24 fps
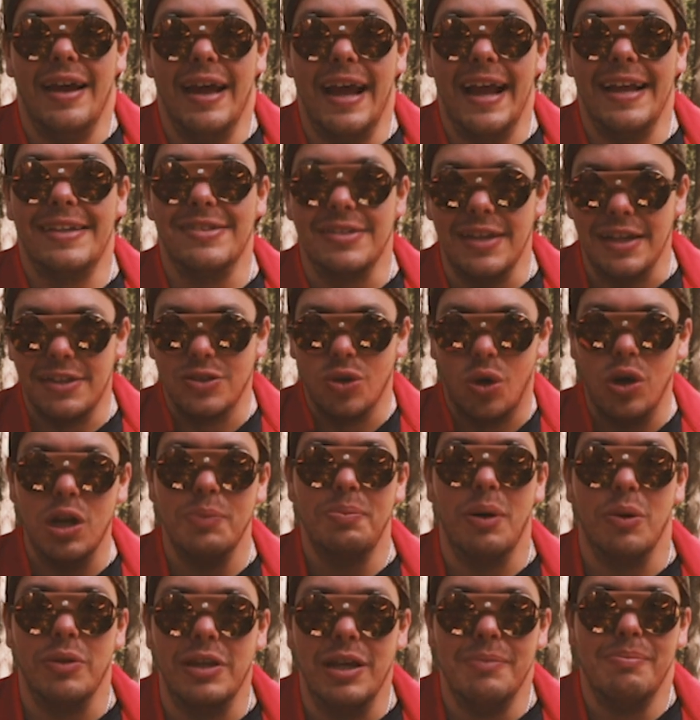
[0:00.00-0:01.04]
It's all
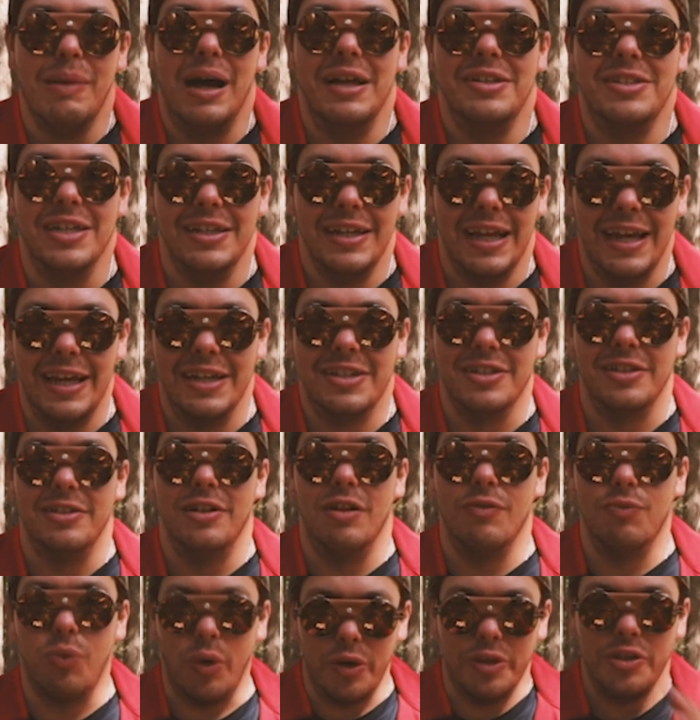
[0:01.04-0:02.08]
about the imagination
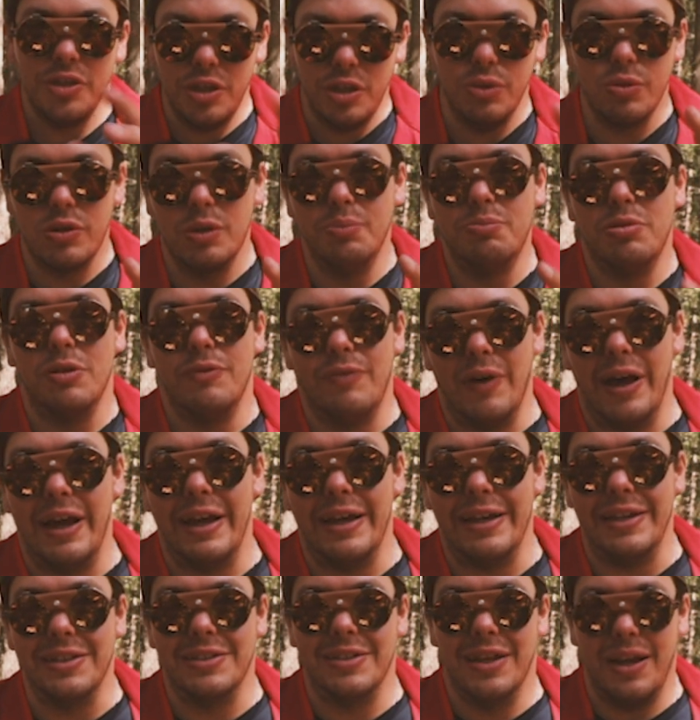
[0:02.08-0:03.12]
of what you can
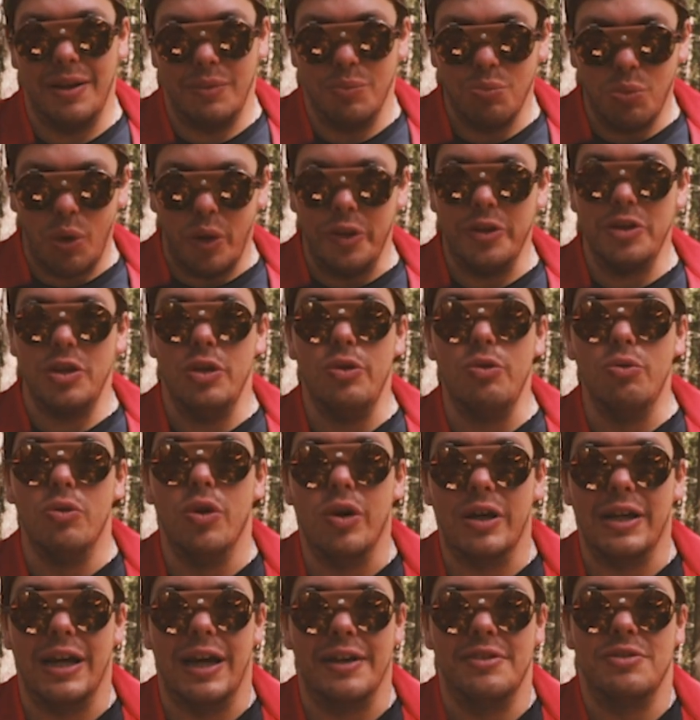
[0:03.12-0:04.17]
provide and what you
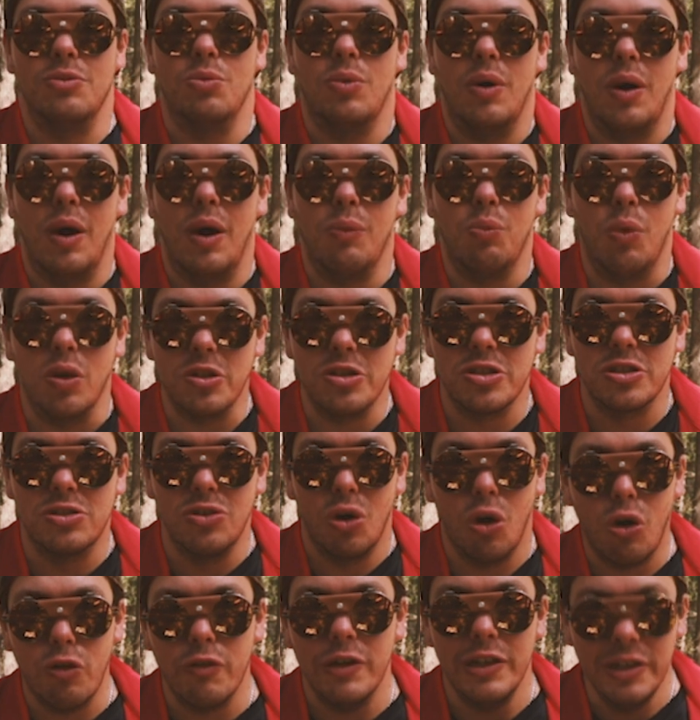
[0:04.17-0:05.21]
look at, what
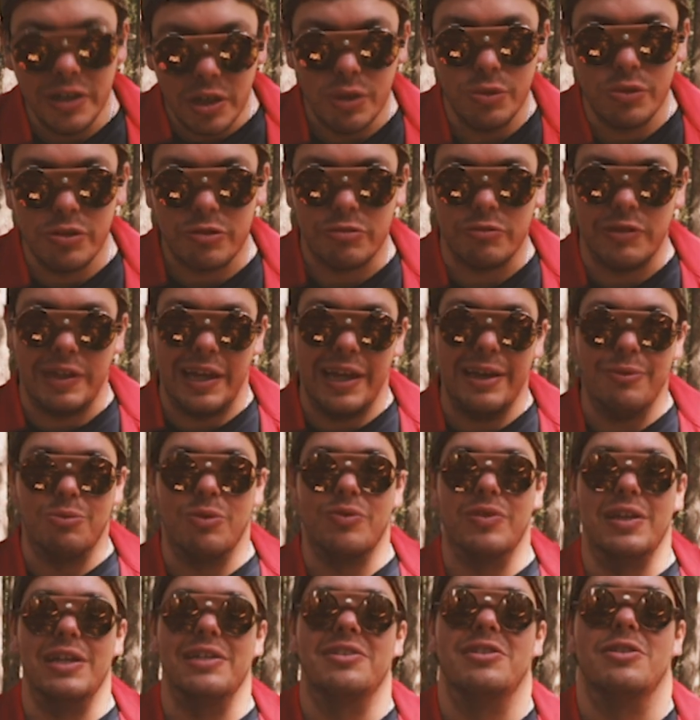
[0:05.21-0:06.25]
story you create with
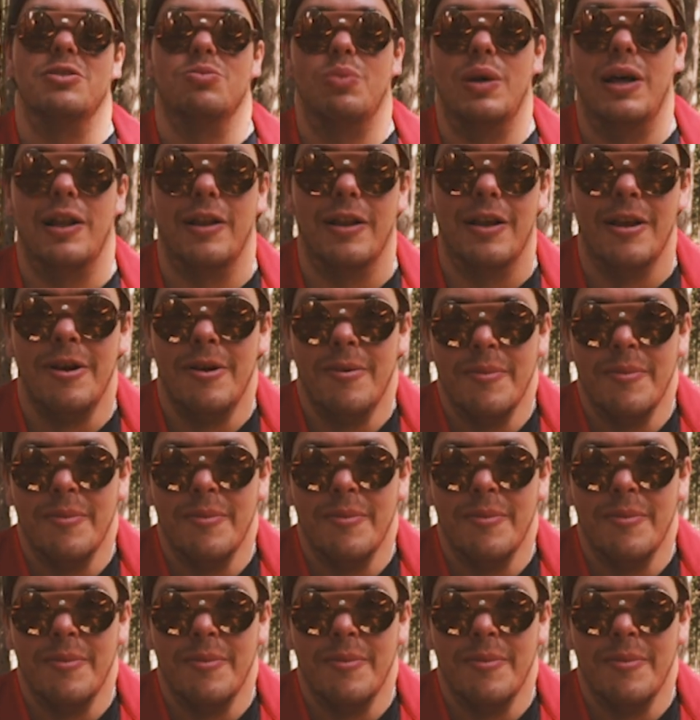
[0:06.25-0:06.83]
this as well.